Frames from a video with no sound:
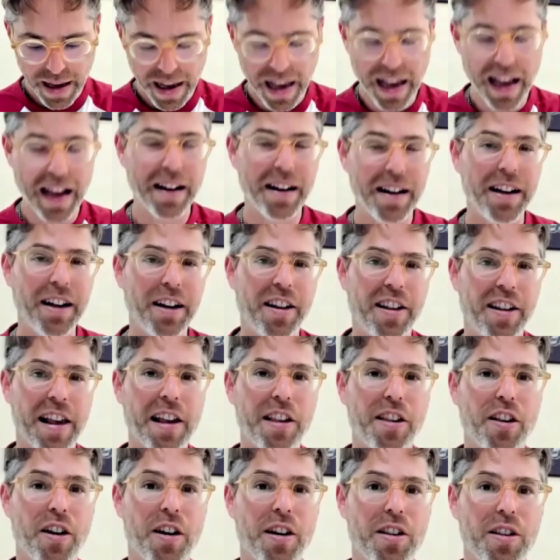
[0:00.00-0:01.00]
And he
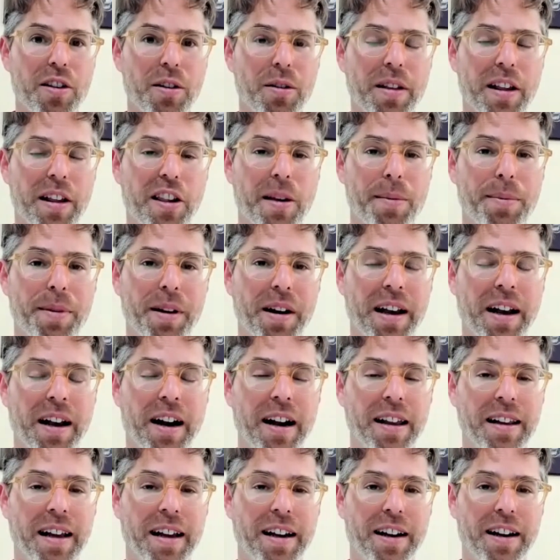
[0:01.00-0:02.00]
says also, that's something I
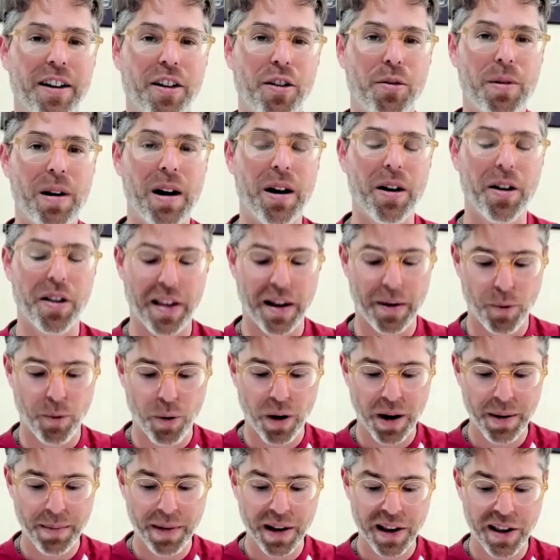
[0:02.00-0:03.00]
highlighted as well, is that
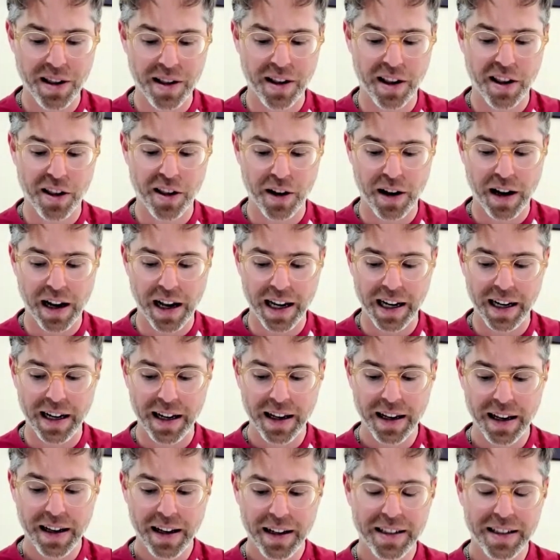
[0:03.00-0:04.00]
one must decide